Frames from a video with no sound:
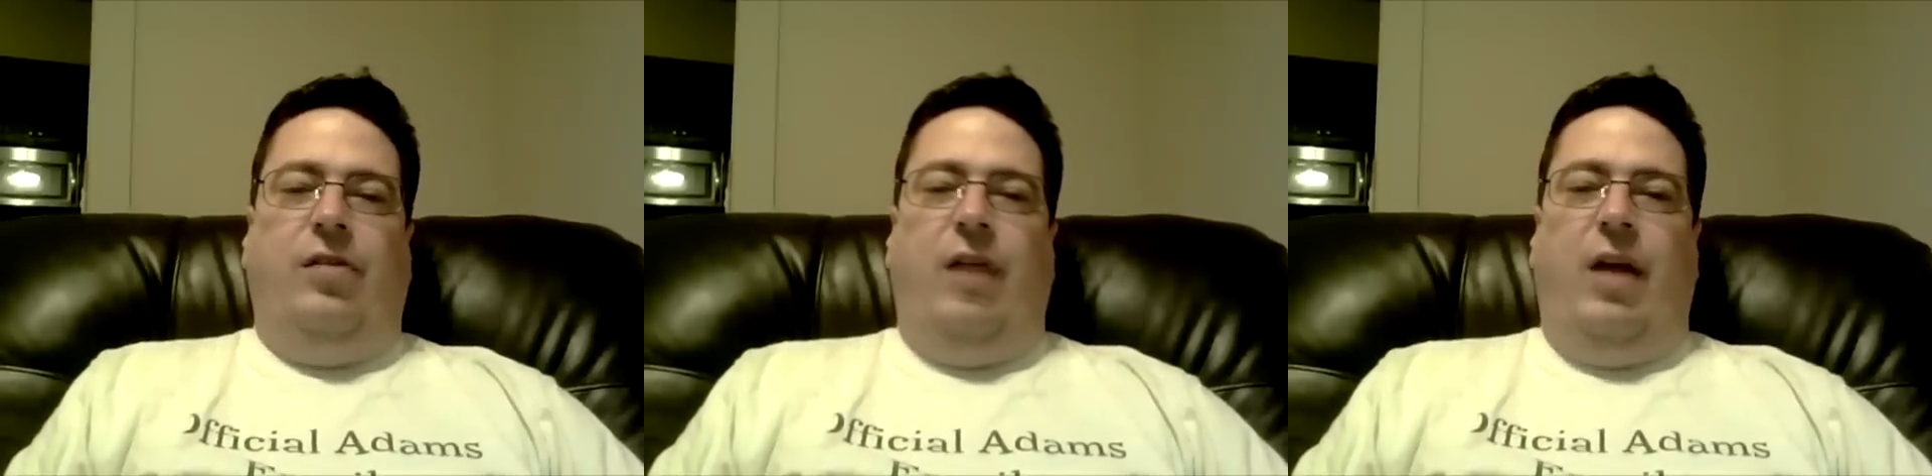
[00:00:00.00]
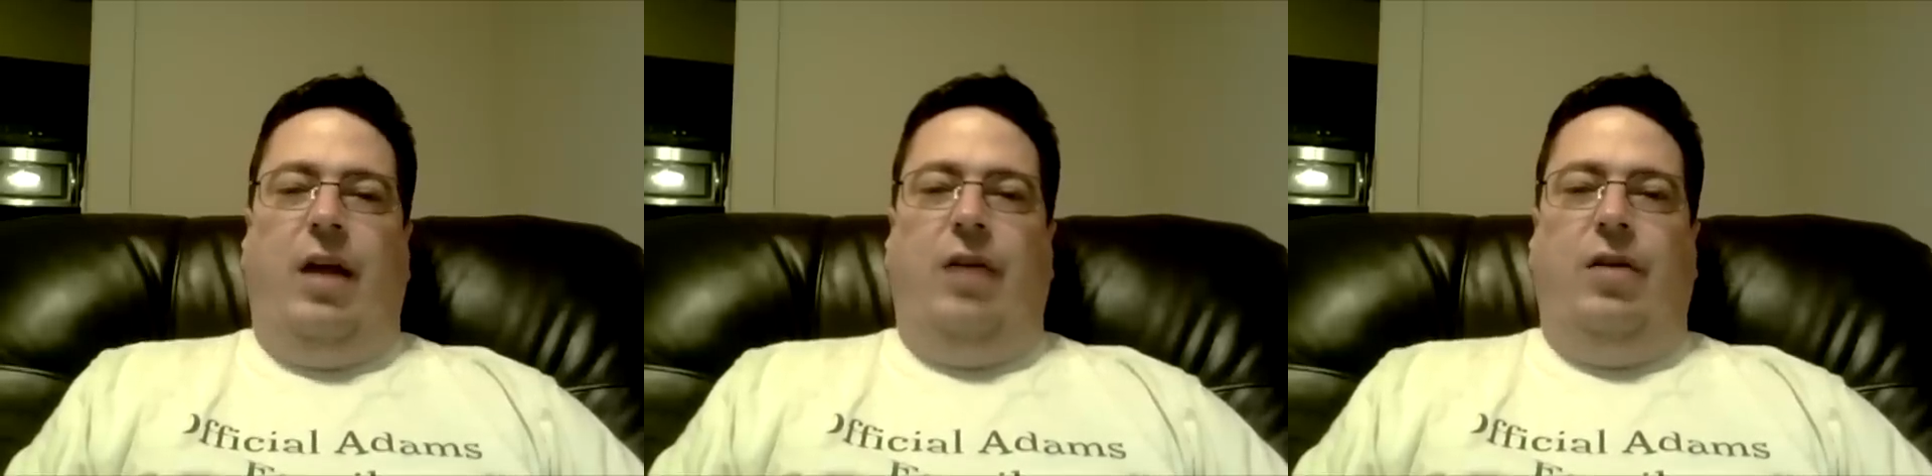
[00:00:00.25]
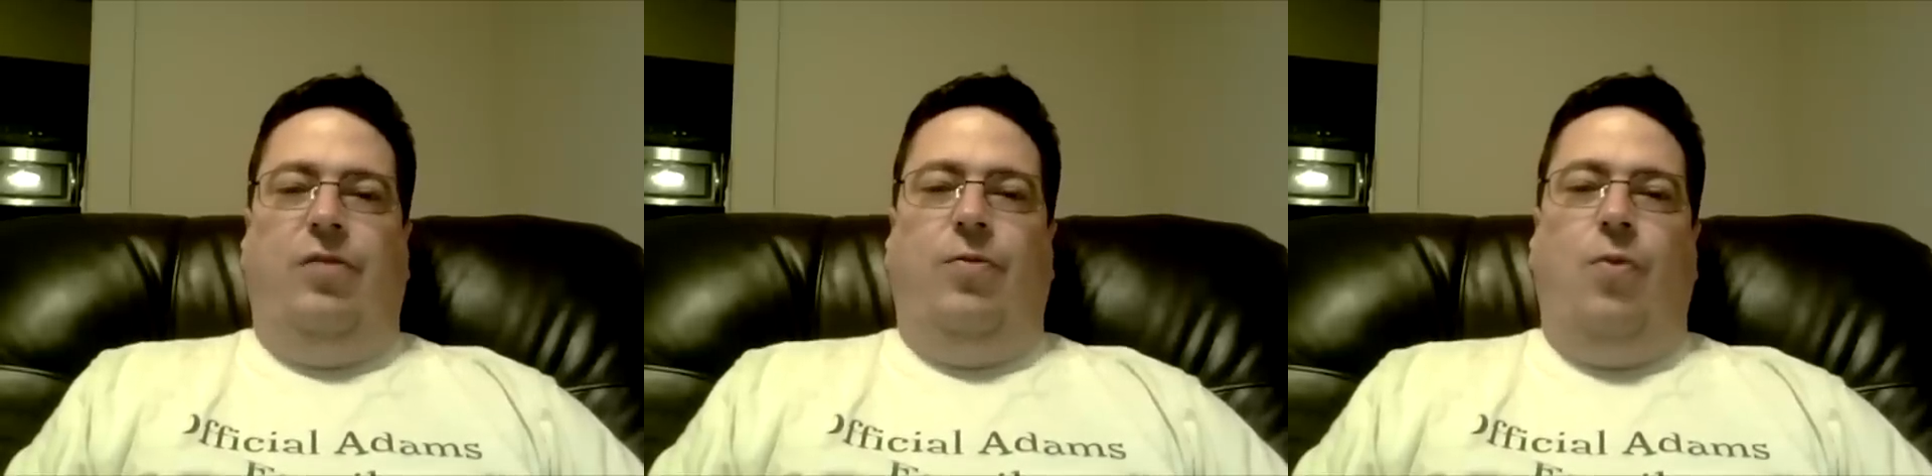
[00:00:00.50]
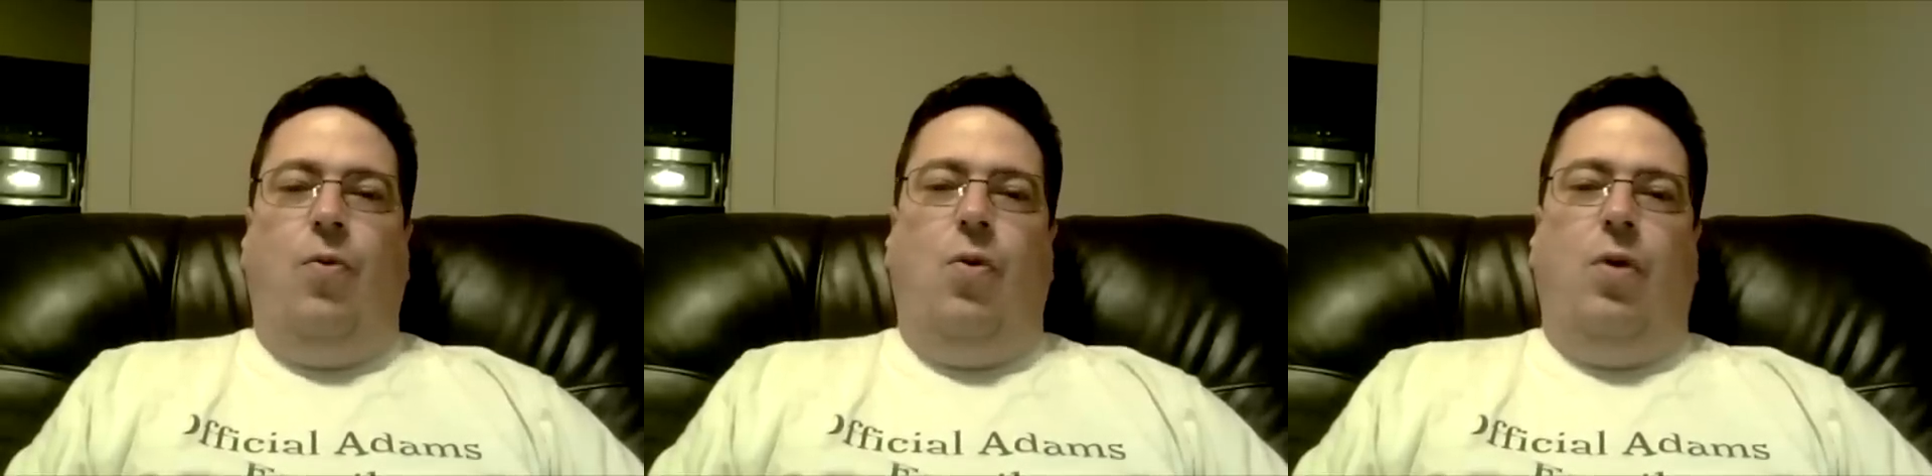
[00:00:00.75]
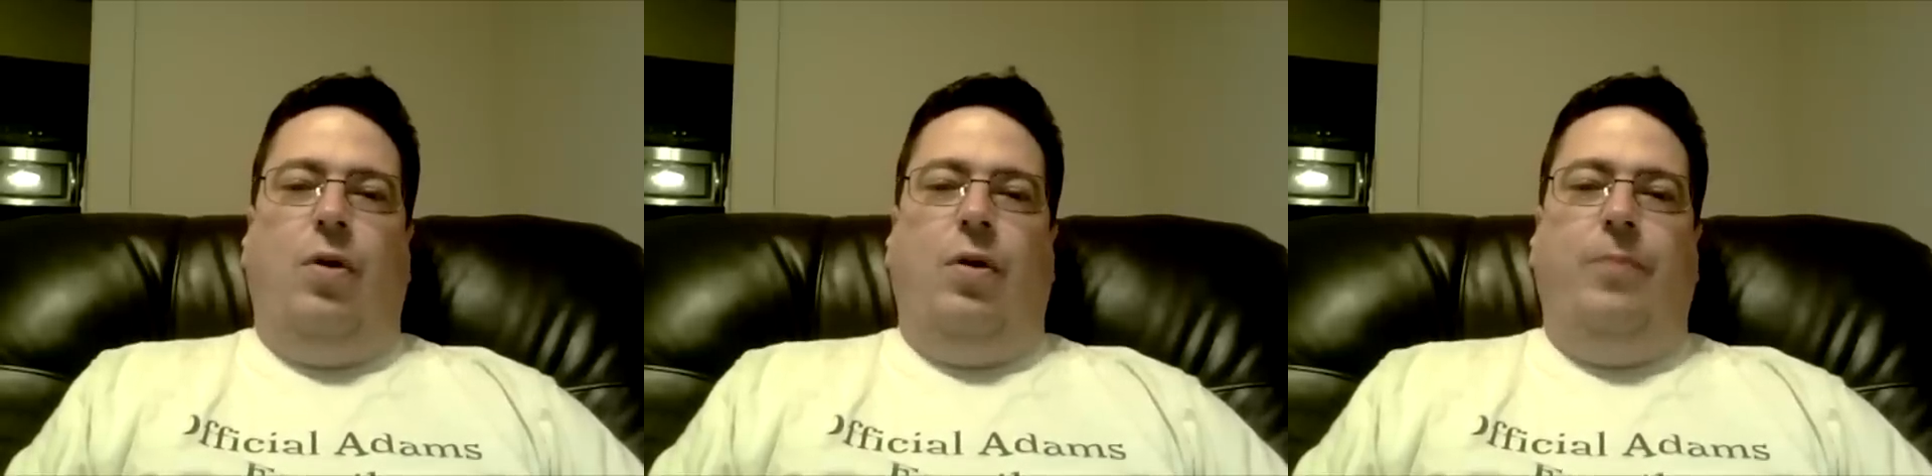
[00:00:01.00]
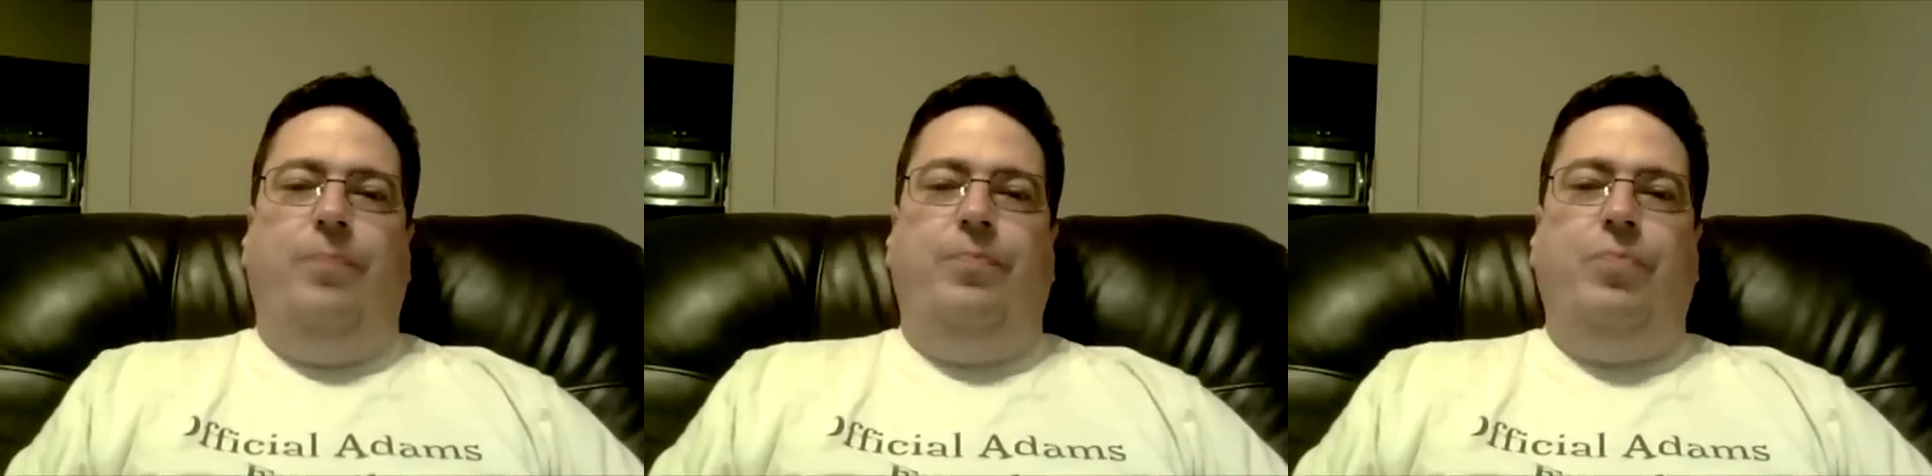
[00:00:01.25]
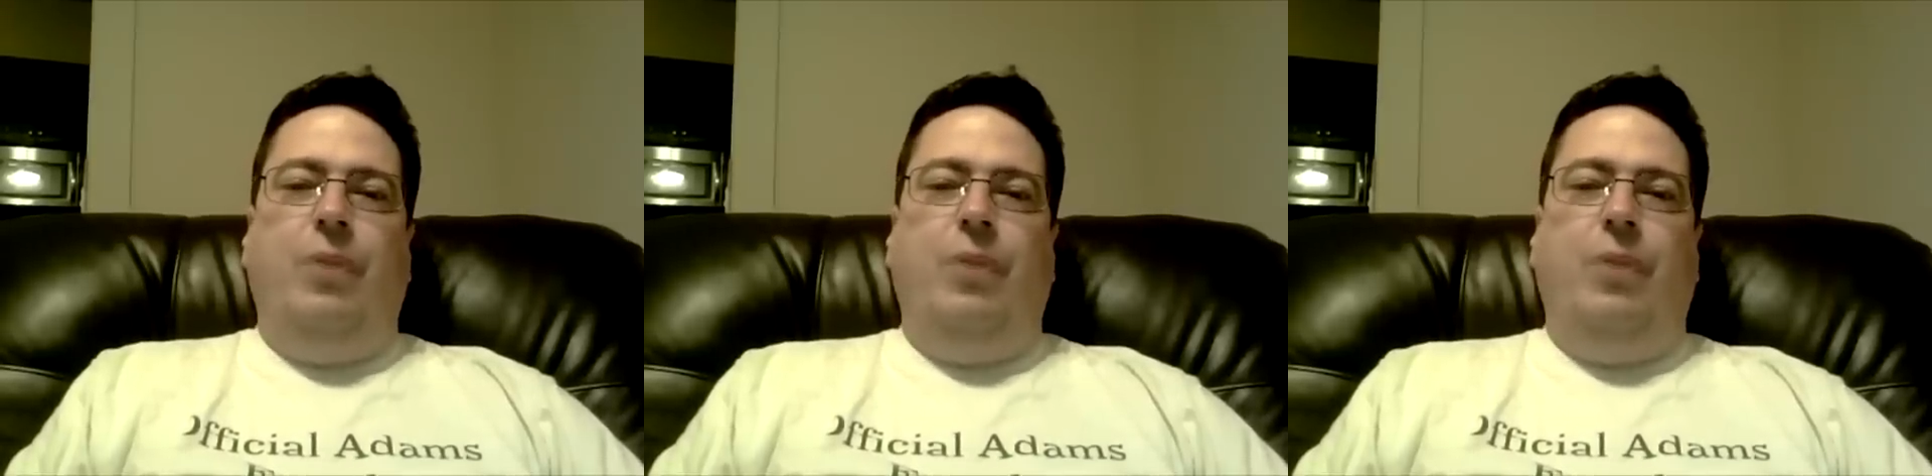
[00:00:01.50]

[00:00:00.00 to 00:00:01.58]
stage for